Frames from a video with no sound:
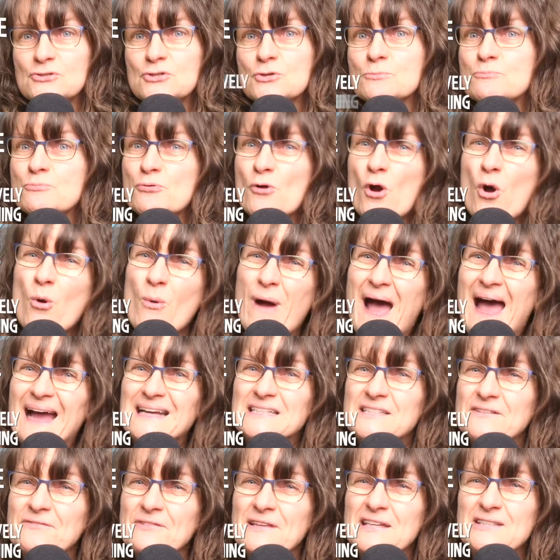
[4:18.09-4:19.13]
you do
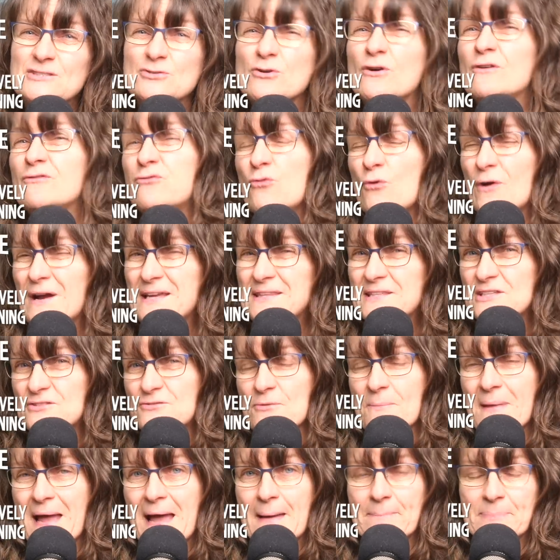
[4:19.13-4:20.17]
proactively to avoid this
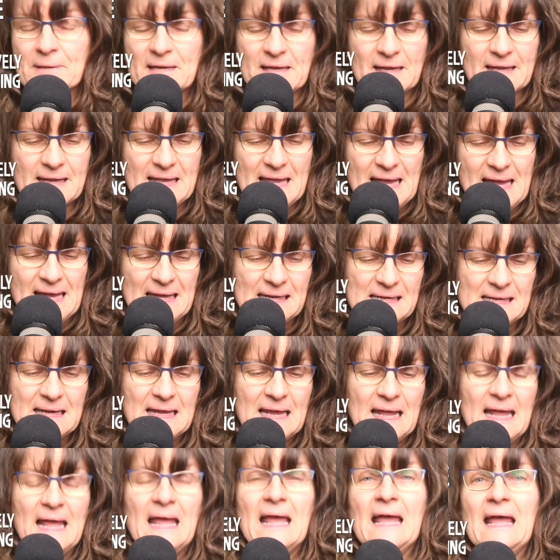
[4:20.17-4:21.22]
from happening again?
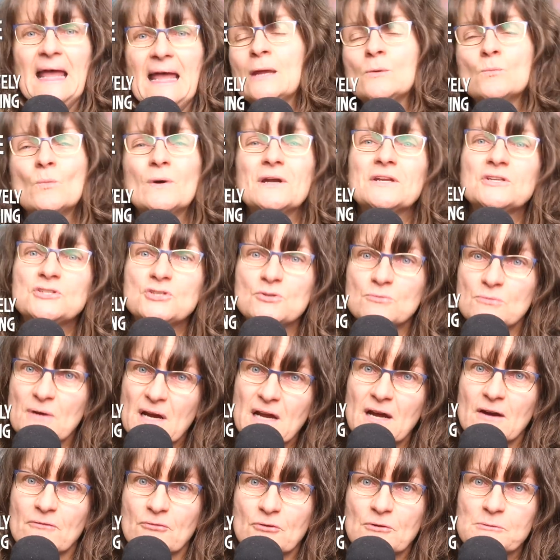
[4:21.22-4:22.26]
And what is your
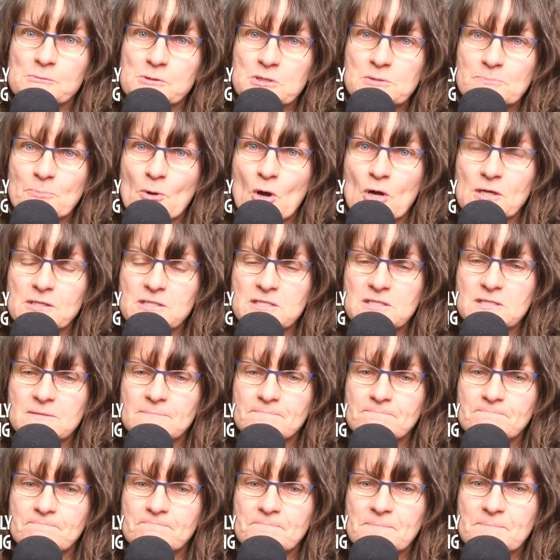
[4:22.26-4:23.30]
recovery response?
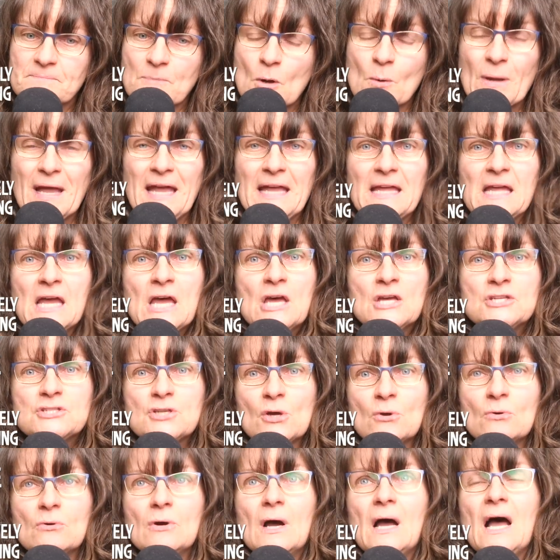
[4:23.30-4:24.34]
Okay.
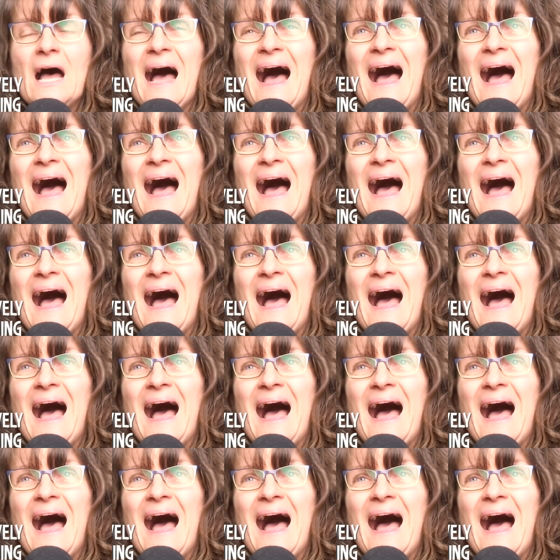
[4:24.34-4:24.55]
So